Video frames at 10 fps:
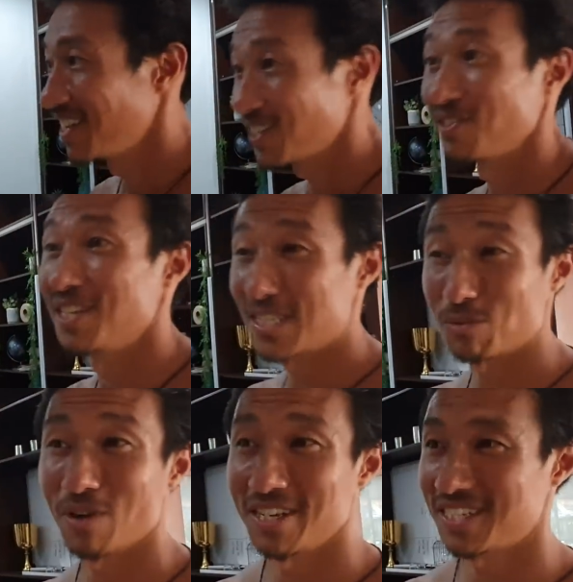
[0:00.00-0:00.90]
So this
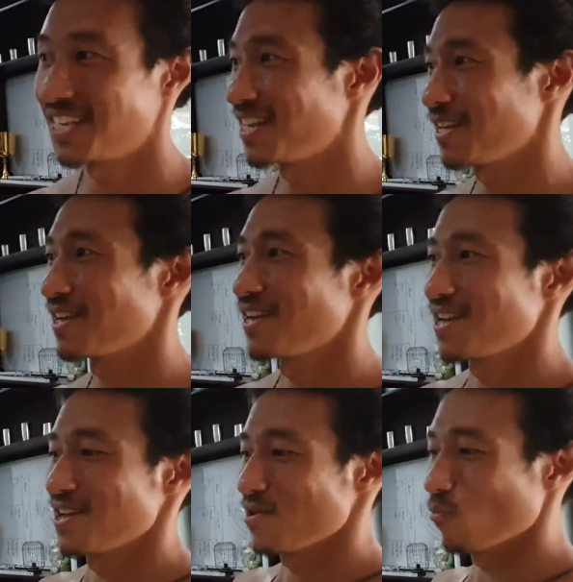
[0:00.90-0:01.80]
was
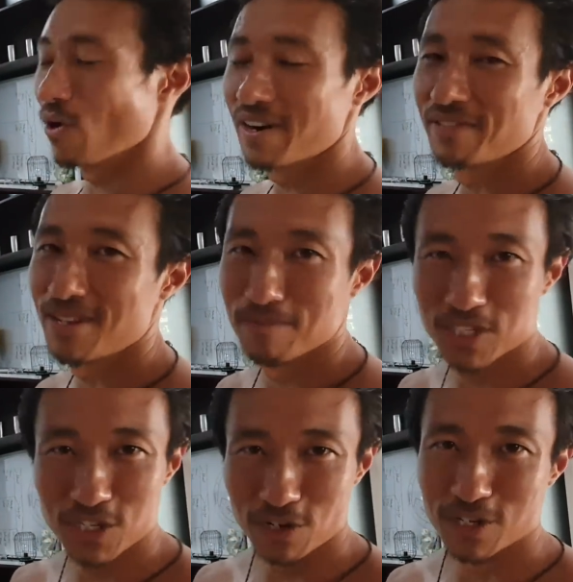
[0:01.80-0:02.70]
one of the
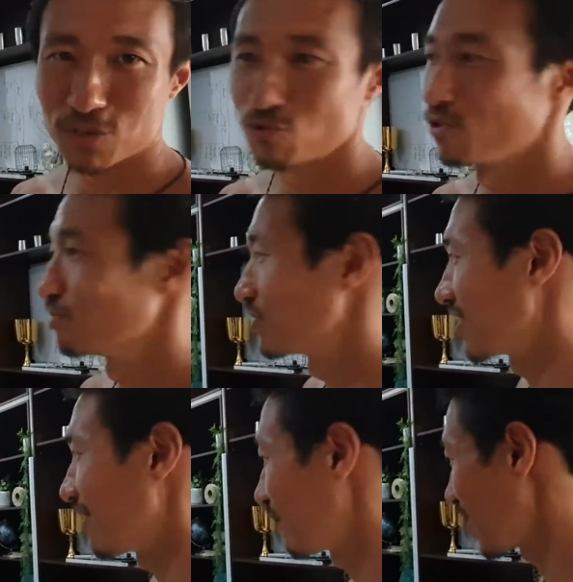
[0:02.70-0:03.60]
mysterious rooms
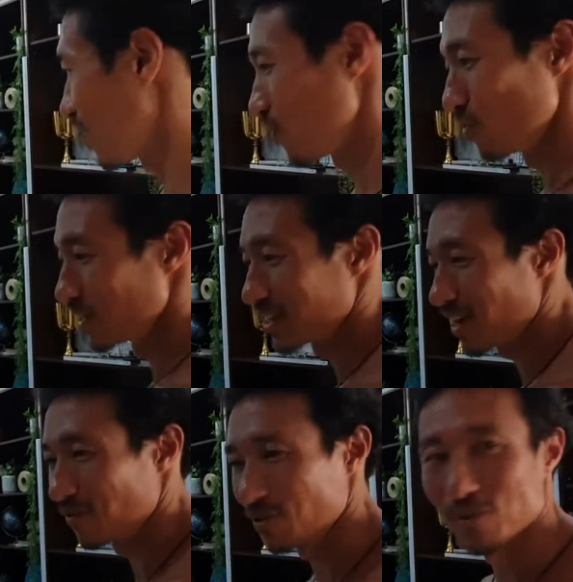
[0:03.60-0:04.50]
that I forgot who
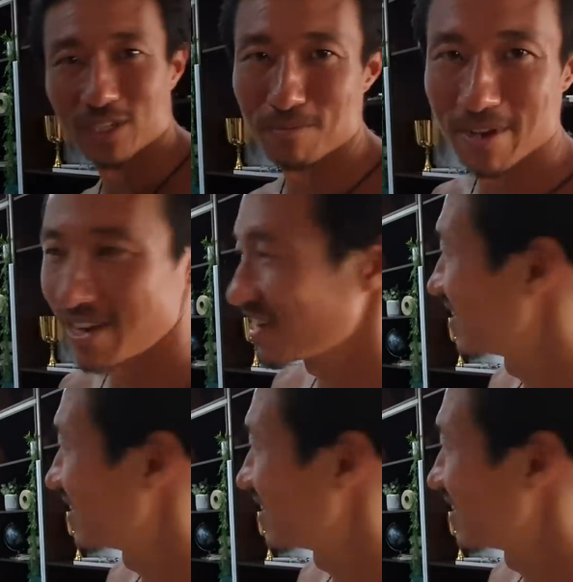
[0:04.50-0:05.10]
discovered. It wasn't me.